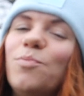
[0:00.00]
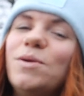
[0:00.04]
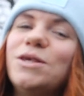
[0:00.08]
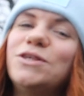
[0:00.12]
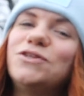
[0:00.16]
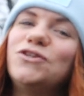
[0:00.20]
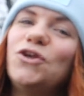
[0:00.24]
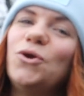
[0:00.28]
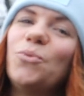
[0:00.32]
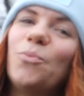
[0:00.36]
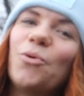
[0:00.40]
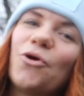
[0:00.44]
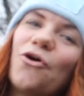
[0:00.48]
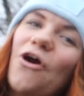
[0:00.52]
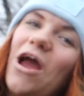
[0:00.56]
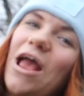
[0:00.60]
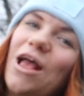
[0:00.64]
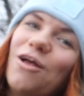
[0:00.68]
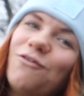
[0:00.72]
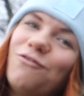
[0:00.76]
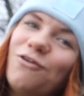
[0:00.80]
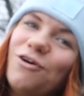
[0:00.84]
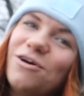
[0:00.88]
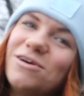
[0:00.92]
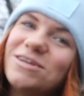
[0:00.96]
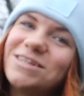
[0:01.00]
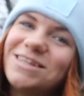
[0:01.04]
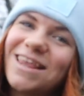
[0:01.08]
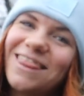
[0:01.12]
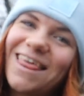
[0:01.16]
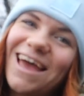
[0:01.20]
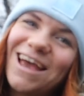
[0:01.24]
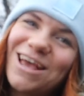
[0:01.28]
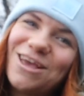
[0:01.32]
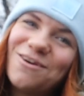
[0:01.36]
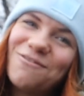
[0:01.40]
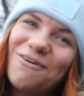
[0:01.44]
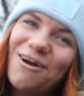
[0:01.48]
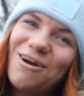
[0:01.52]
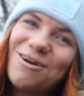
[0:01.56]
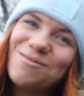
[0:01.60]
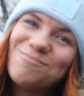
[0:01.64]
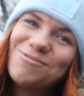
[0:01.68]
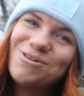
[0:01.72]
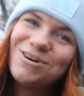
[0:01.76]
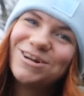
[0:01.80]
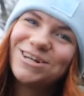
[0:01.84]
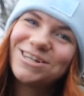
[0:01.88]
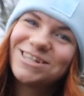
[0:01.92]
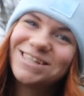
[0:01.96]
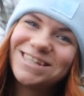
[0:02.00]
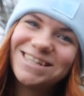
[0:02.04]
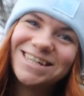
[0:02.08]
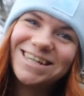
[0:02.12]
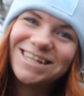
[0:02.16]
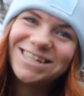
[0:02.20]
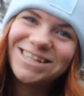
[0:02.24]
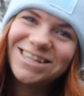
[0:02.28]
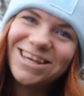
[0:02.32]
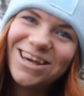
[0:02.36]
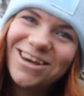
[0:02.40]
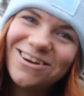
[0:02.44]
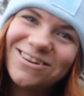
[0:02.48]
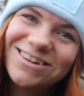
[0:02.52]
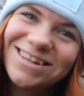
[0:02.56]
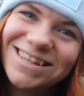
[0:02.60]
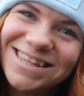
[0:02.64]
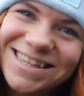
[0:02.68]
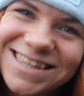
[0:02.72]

be super grateful. So thank you very much. See you soon.